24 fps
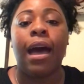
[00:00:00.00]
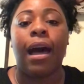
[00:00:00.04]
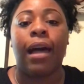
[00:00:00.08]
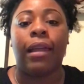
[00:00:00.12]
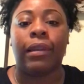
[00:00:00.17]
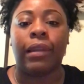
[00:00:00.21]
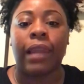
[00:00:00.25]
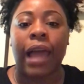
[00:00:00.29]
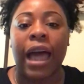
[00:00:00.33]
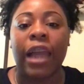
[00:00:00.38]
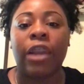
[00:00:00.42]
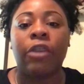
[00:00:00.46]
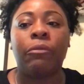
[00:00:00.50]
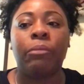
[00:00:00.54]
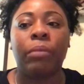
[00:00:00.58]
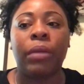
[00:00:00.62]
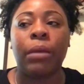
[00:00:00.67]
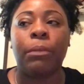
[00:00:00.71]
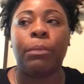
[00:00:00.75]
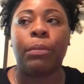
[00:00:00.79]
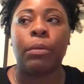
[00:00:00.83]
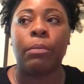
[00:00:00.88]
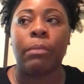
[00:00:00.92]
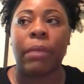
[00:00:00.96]
a lot of
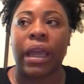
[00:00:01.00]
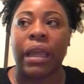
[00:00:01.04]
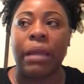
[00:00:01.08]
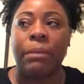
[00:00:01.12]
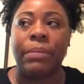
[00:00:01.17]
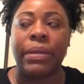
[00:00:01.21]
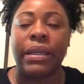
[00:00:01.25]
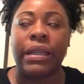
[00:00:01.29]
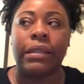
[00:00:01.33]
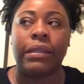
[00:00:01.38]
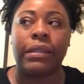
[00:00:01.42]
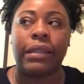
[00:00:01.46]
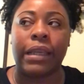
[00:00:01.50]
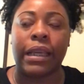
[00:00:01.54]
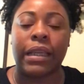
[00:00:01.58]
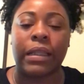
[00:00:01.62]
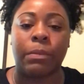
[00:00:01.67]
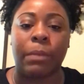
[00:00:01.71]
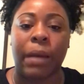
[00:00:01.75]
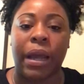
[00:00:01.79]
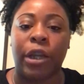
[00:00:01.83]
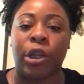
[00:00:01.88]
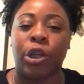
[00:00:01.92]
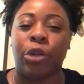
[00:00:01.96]
people made
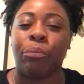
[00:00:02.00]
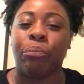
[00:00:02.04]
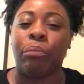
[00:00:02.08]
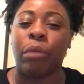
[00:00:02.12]
PCS binder